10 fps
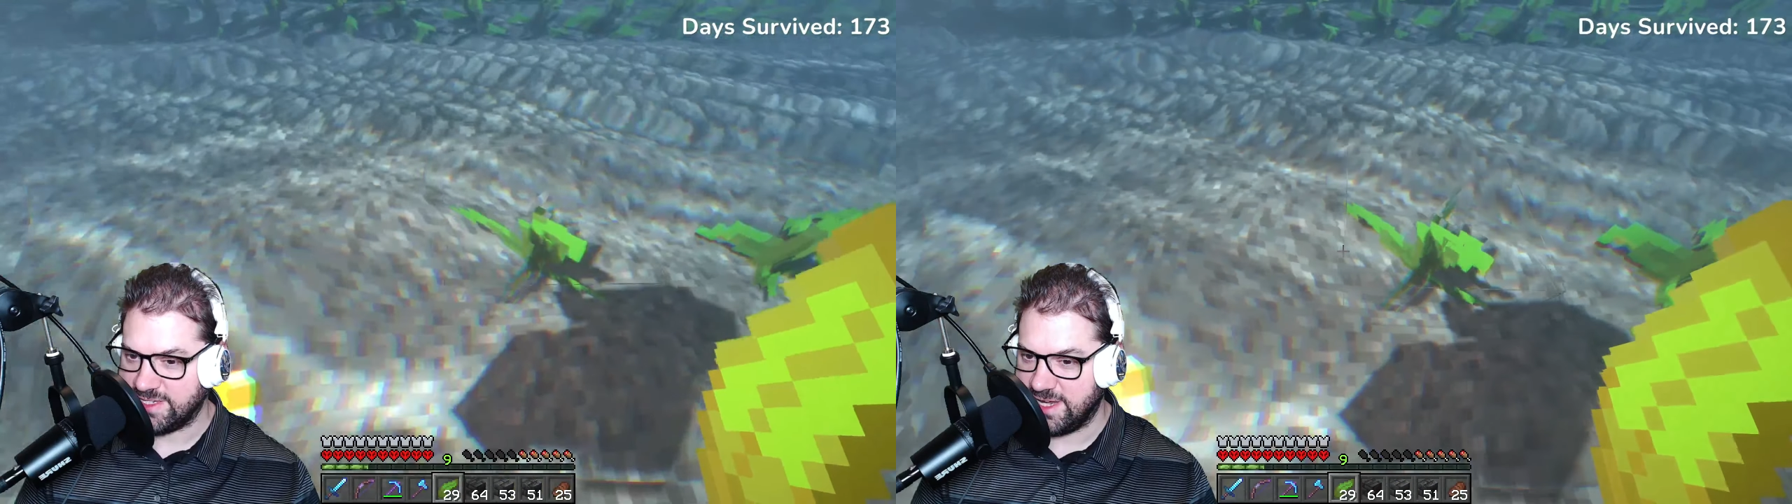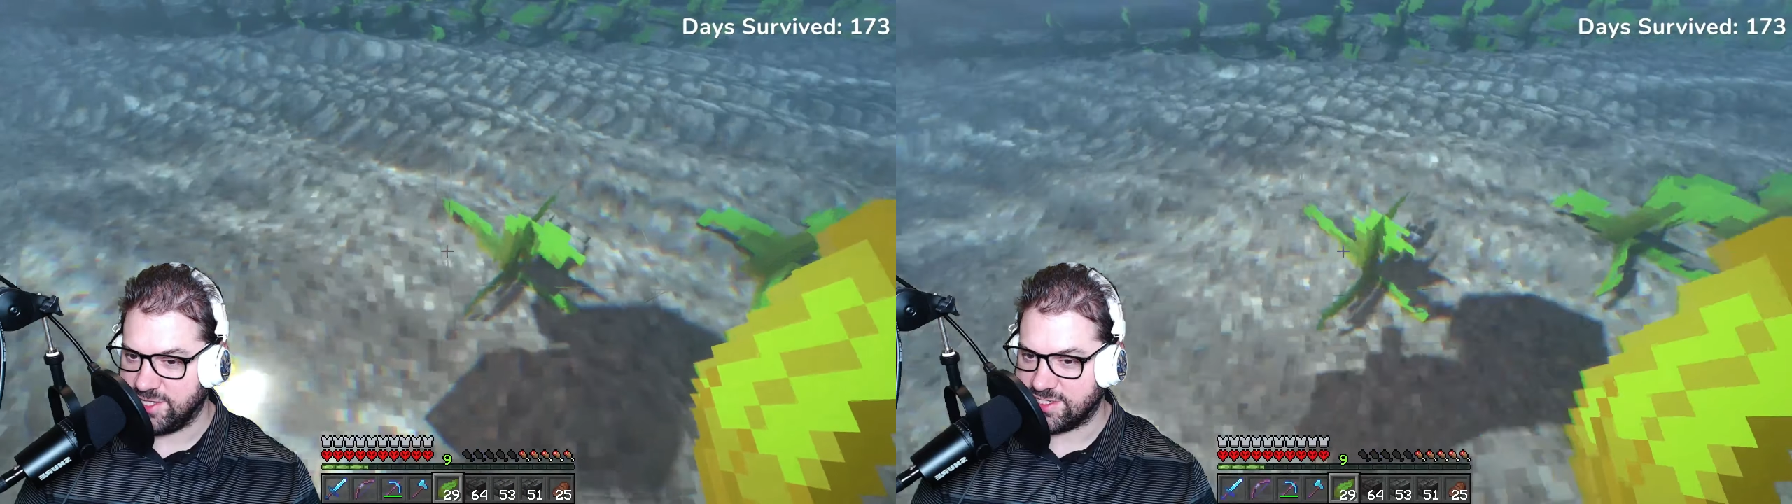
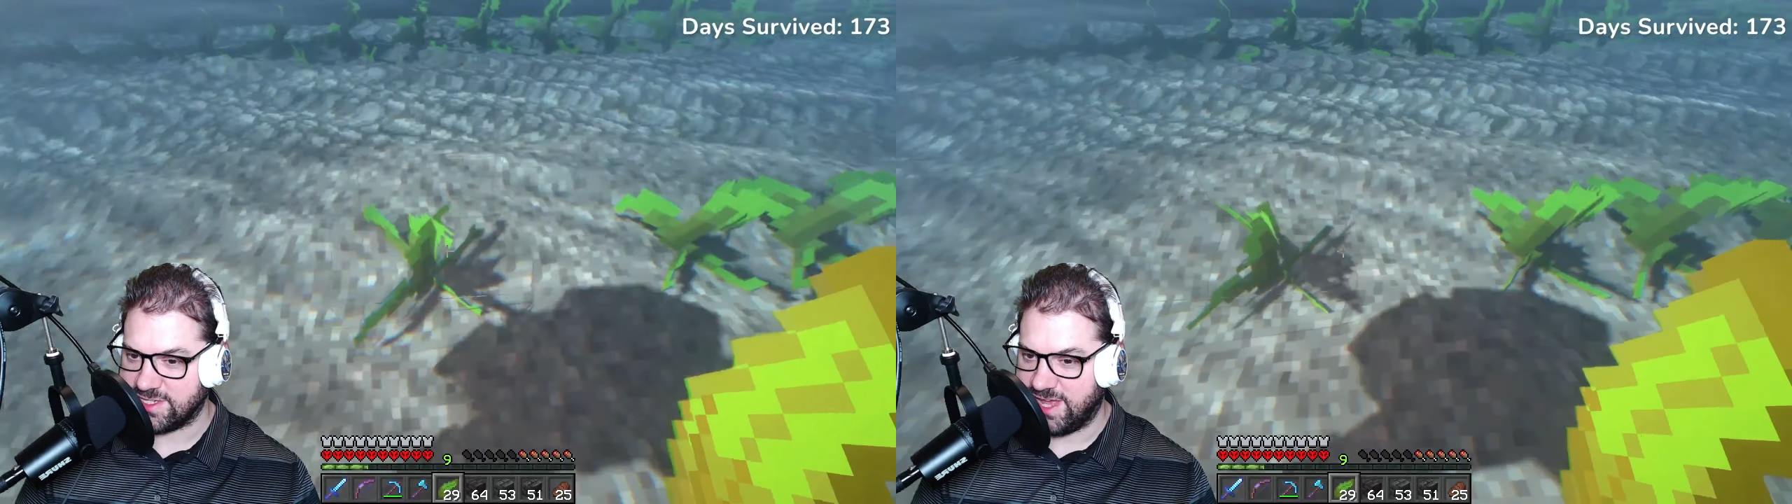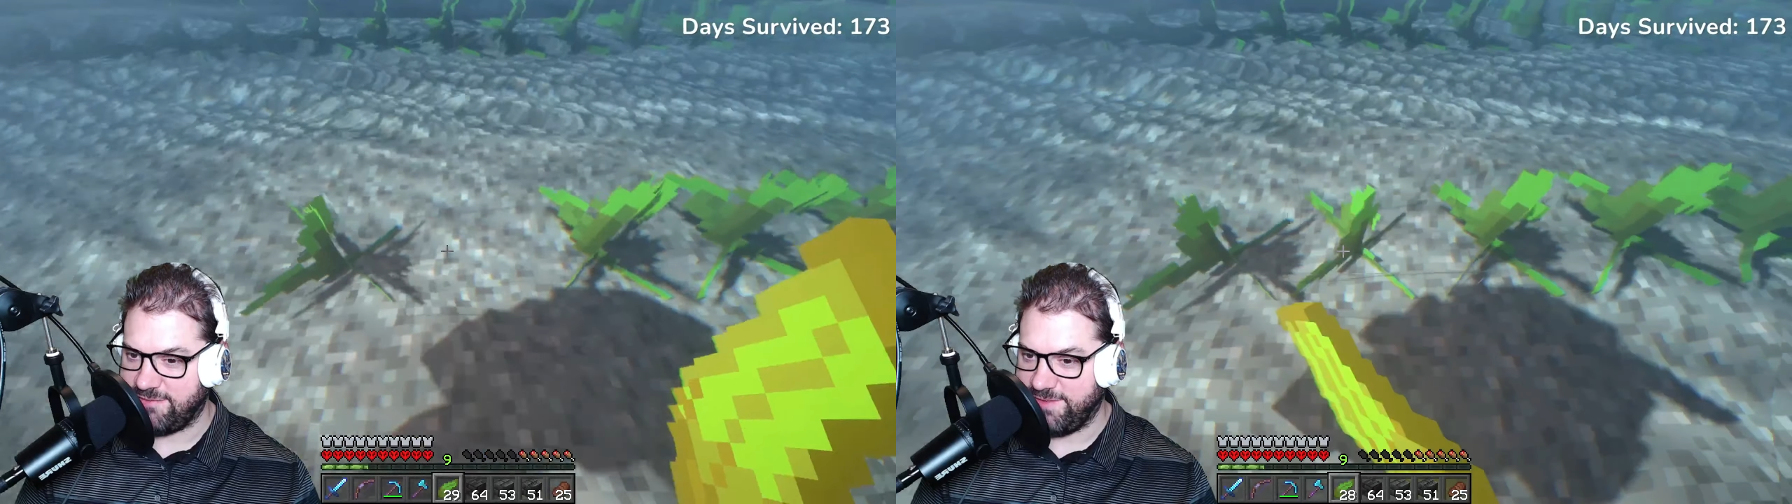and just
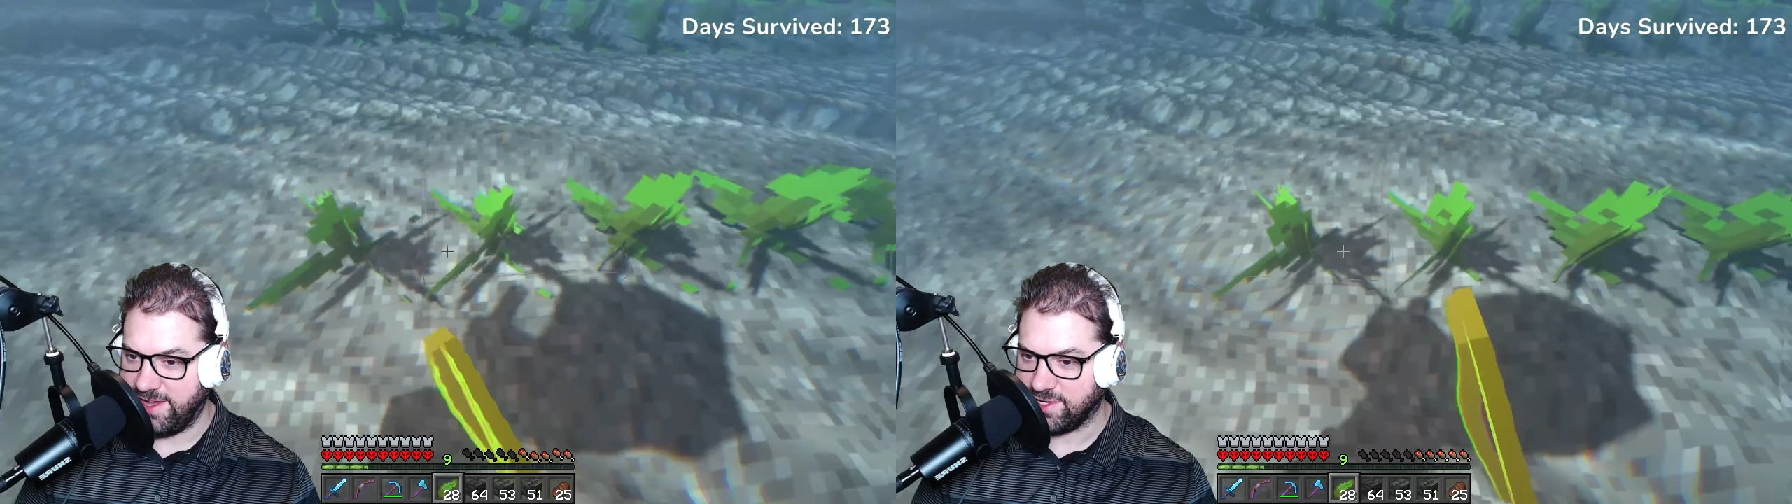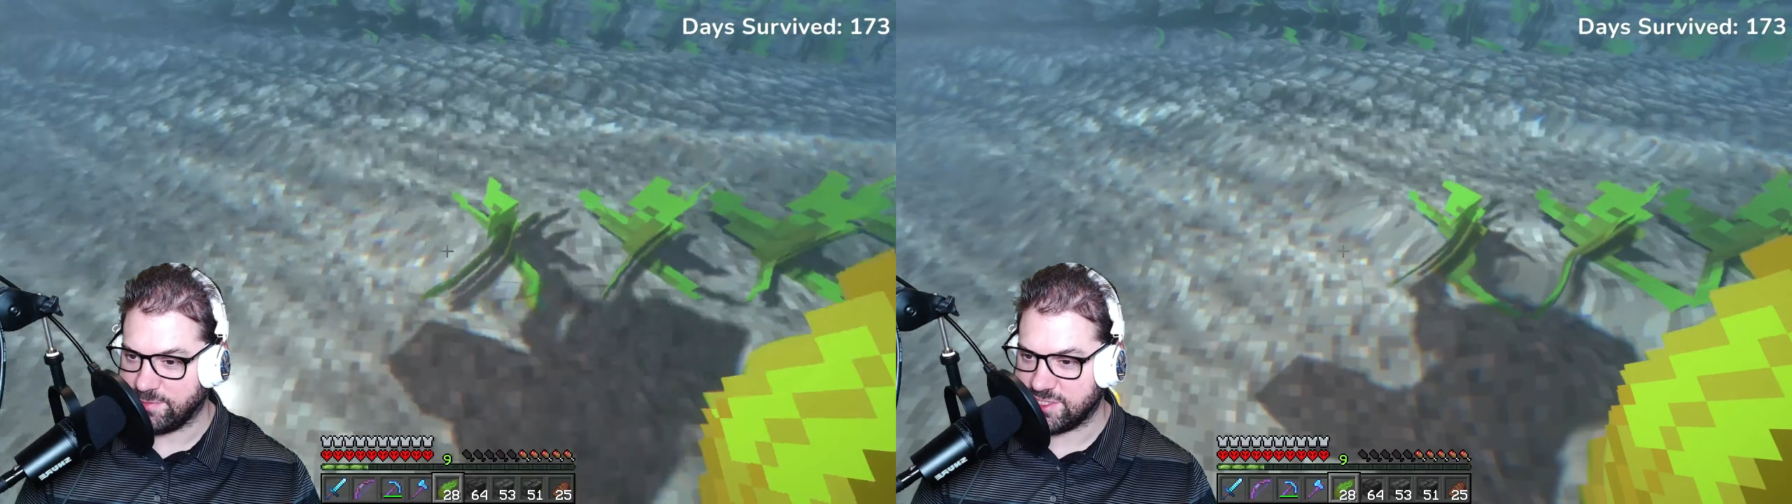let
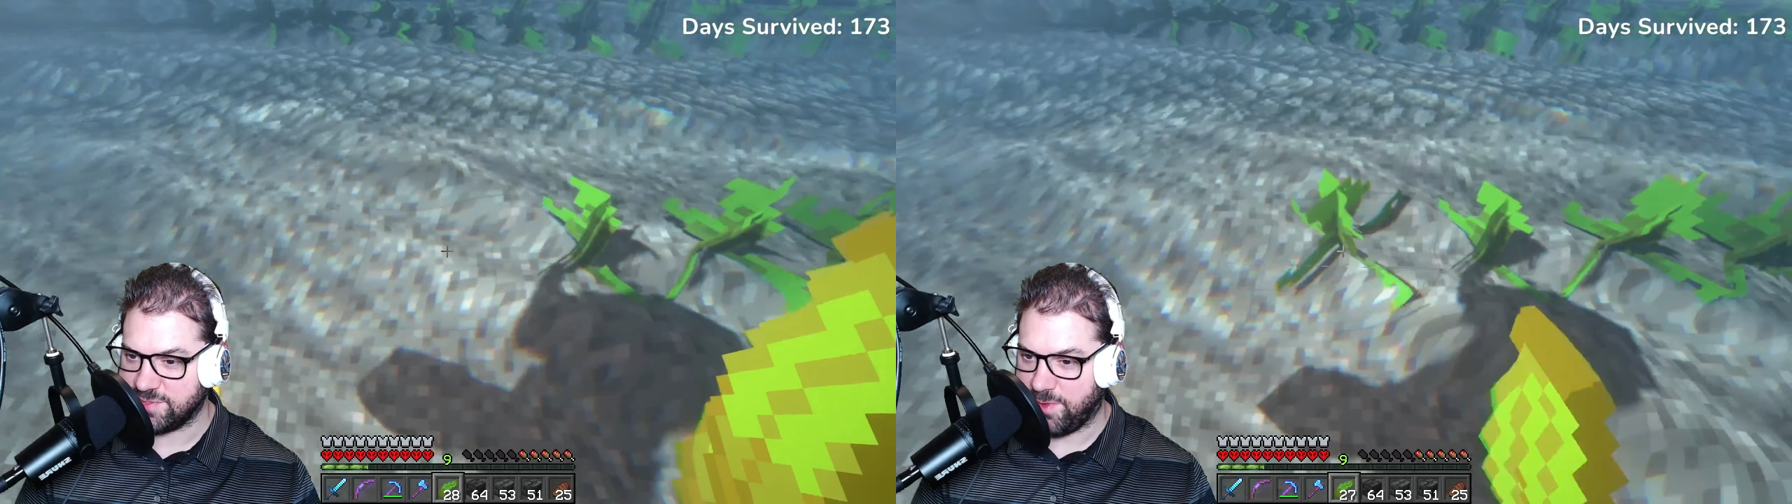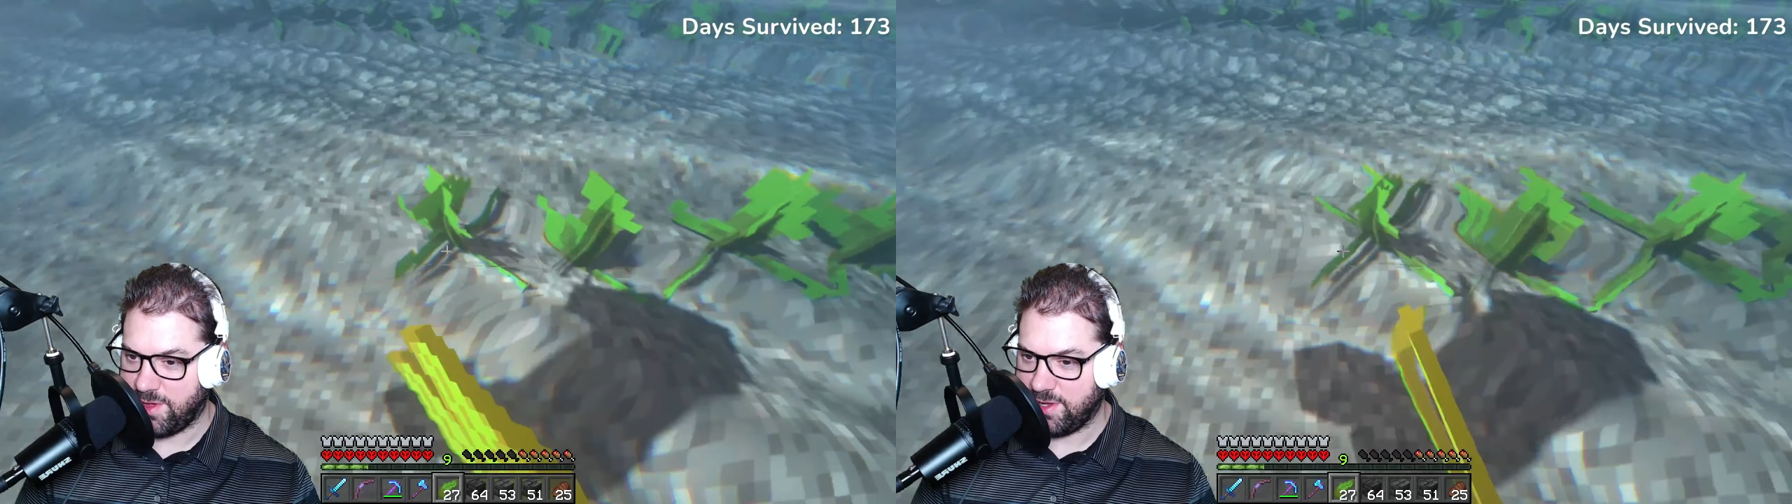phantoms
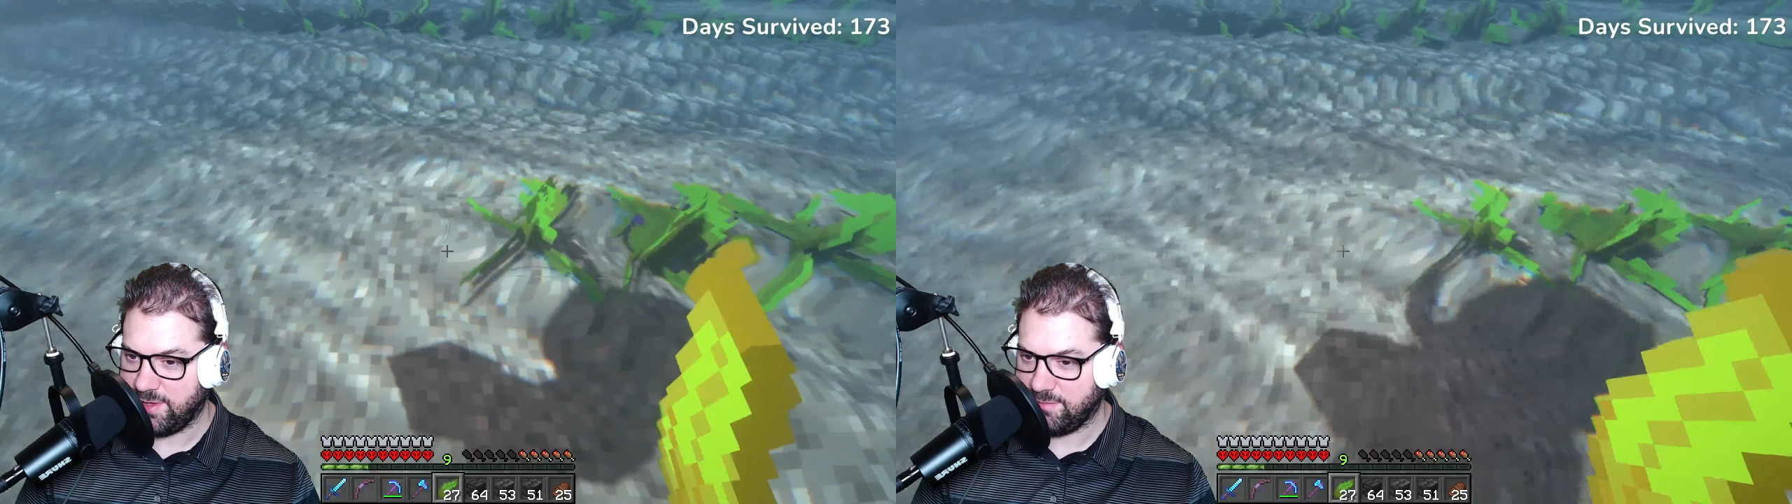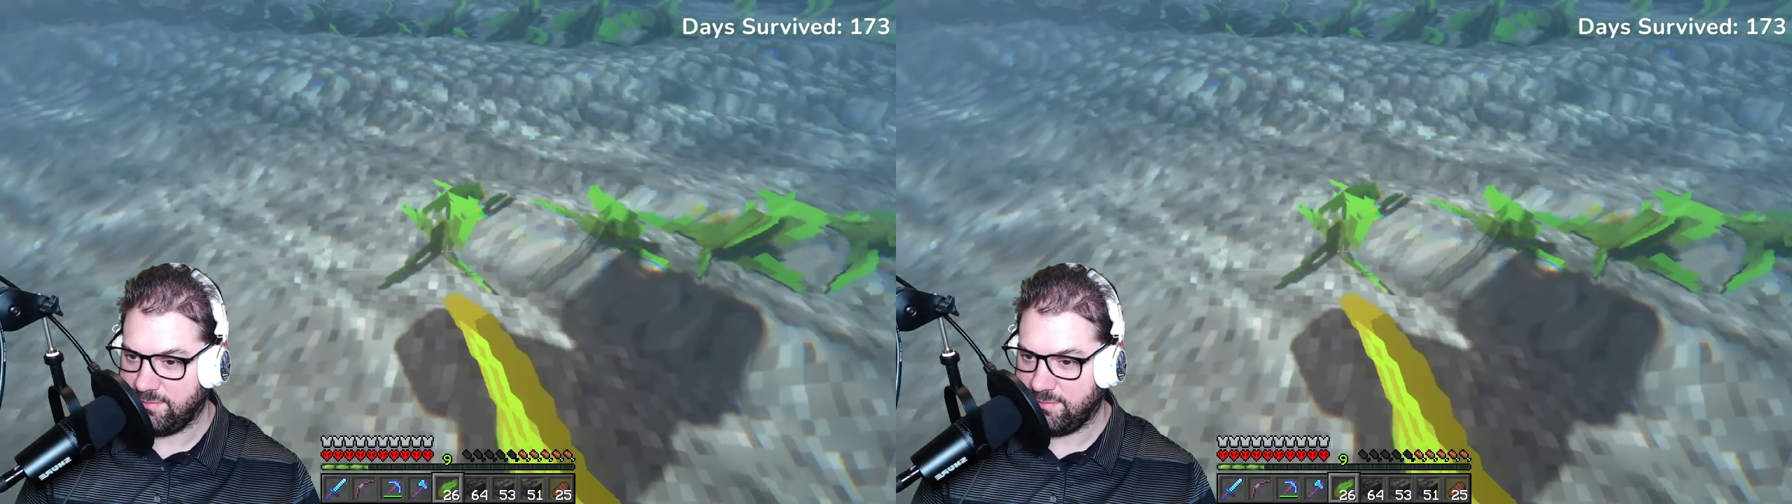spawn